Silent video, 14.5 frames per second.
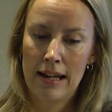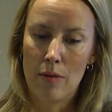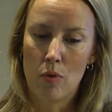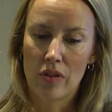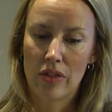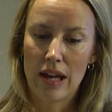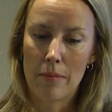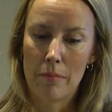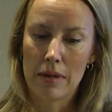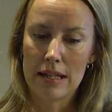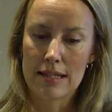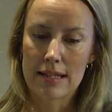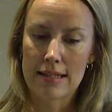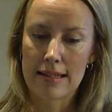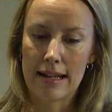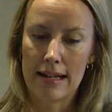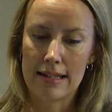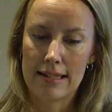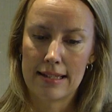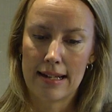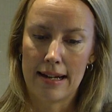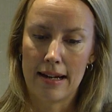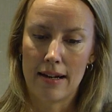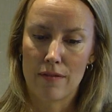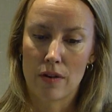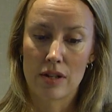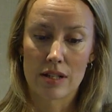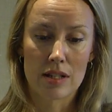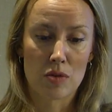And what that means is that,
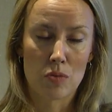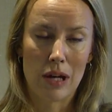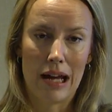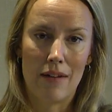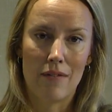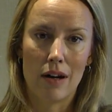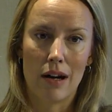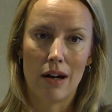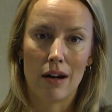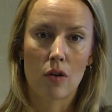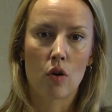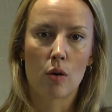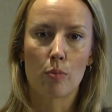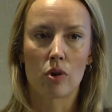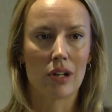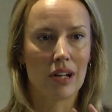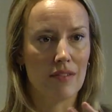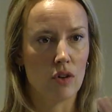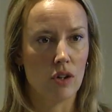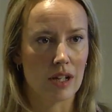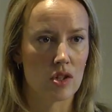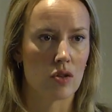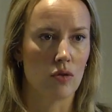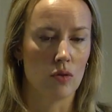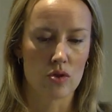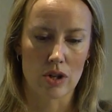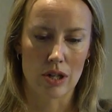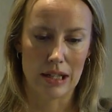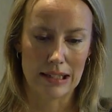for instance, we have a corporate level
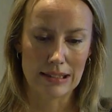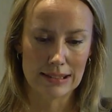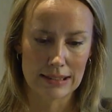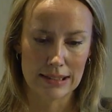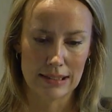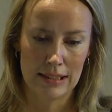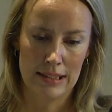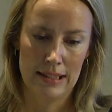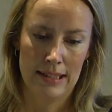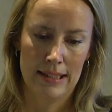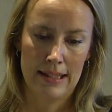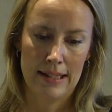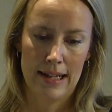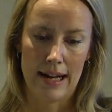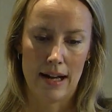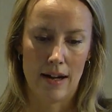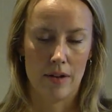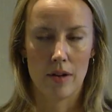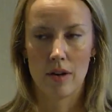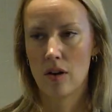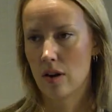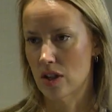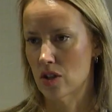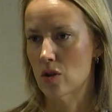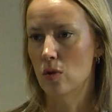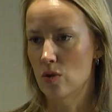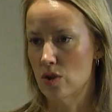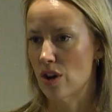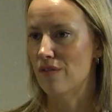exclusion list,
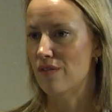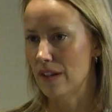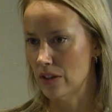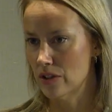exclusion